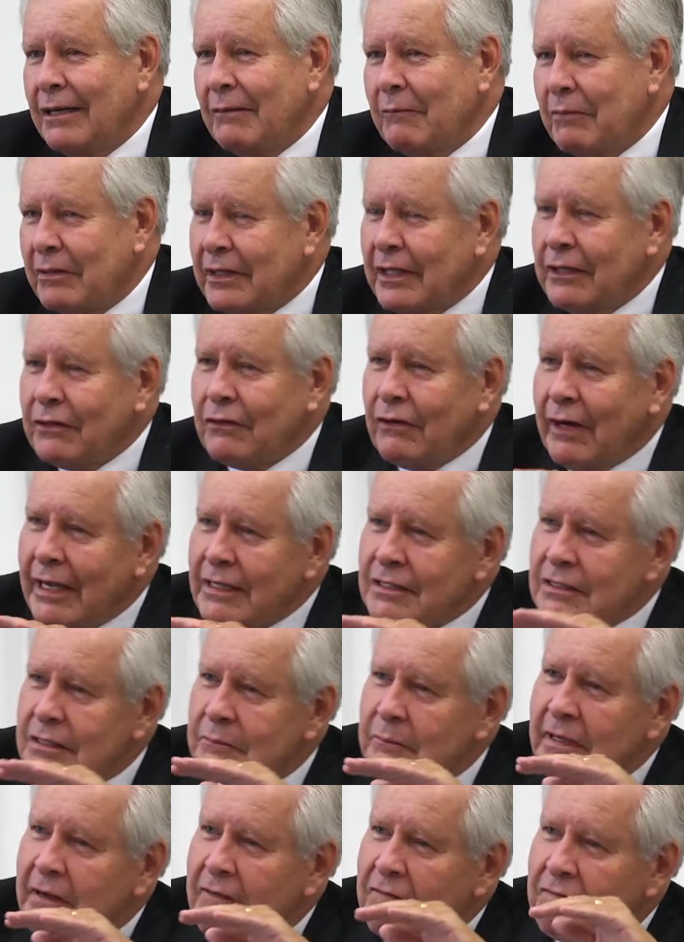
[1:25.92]
But then there has to
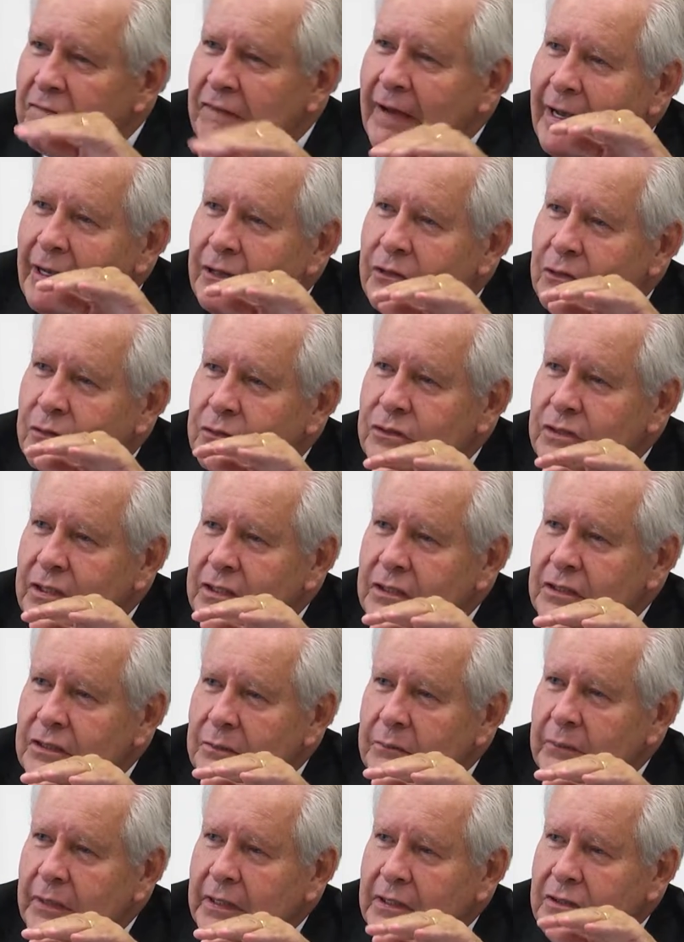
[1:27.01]
be a value
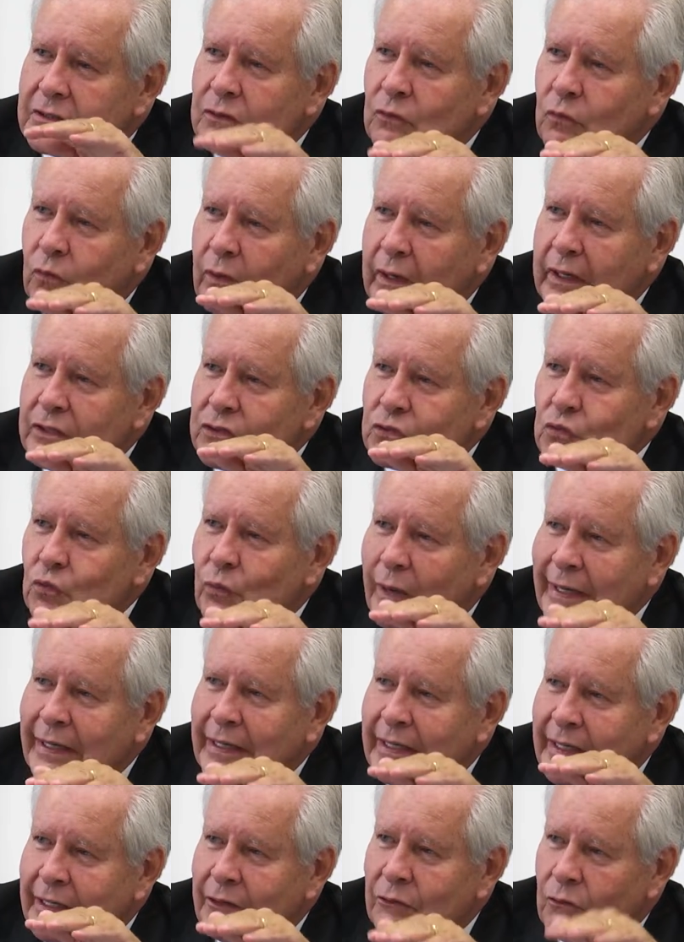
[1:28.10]
system as to what is
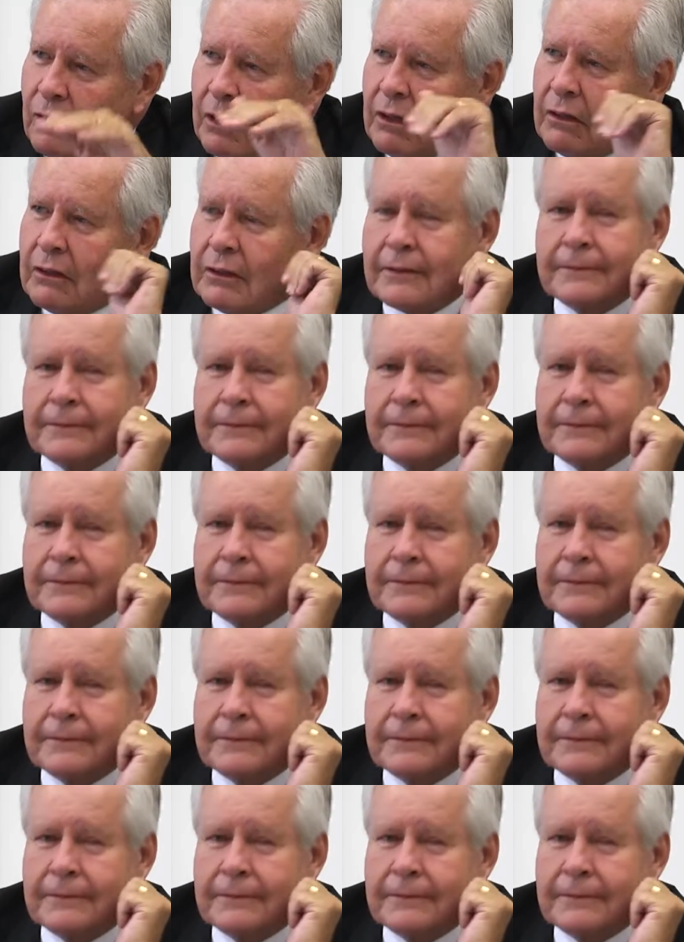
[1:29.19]
right and wrong.